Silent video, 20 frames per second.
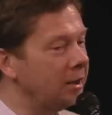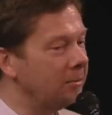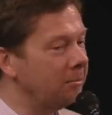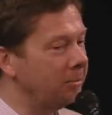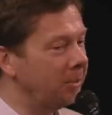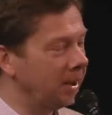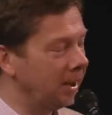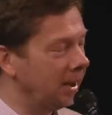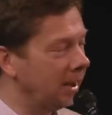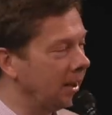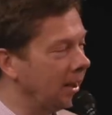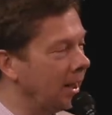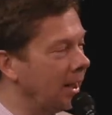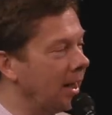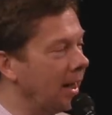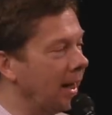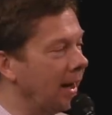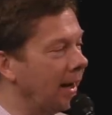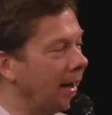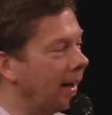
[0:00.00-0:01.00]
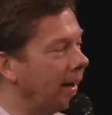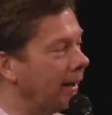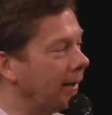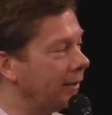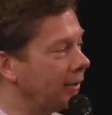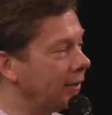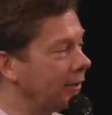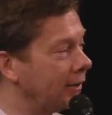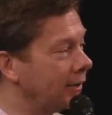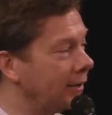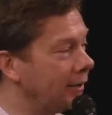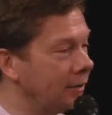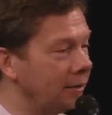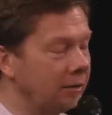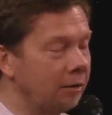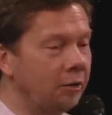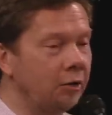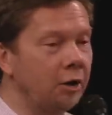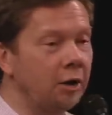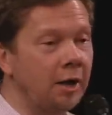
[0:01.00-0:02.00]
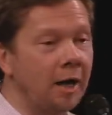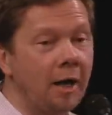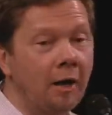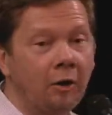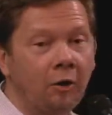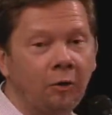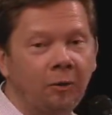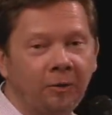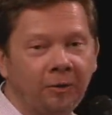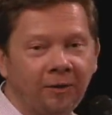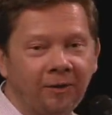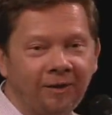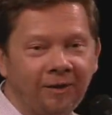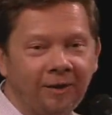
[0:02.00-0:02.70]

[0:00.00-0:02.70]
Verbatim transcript: appear as the now,